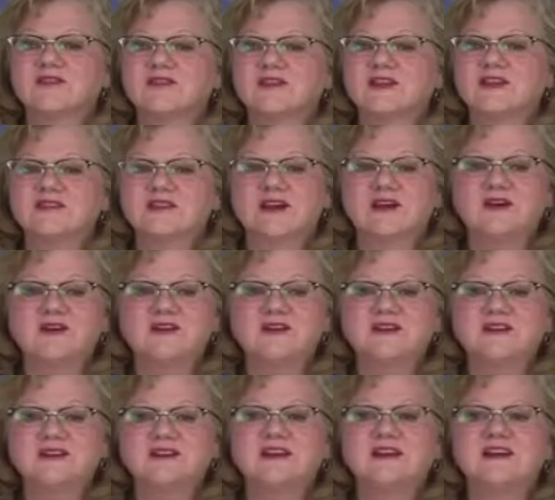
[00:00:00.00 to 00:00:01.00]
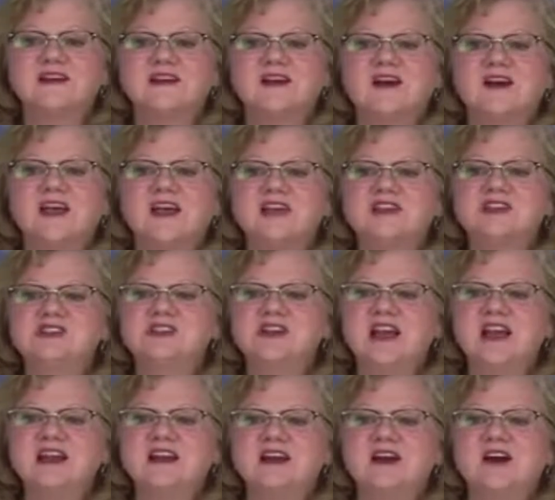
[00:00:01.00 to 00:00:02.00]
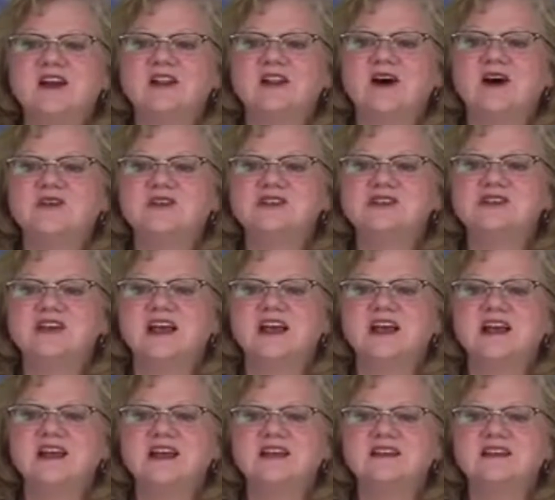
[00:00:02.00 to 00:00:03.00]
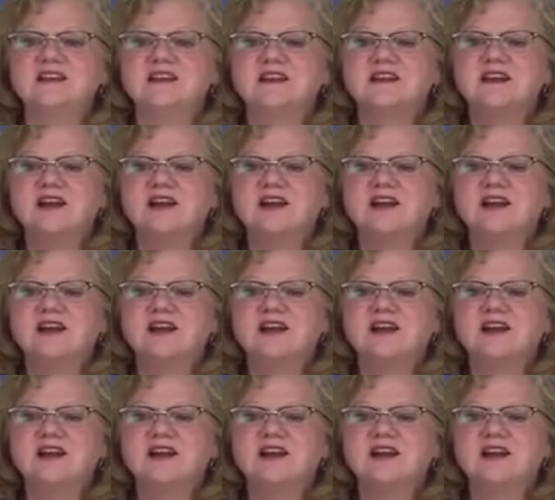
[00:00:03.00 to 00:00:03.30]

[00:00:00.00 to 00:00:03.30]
Is that who it is? Okay, Janet. Hello, Janet.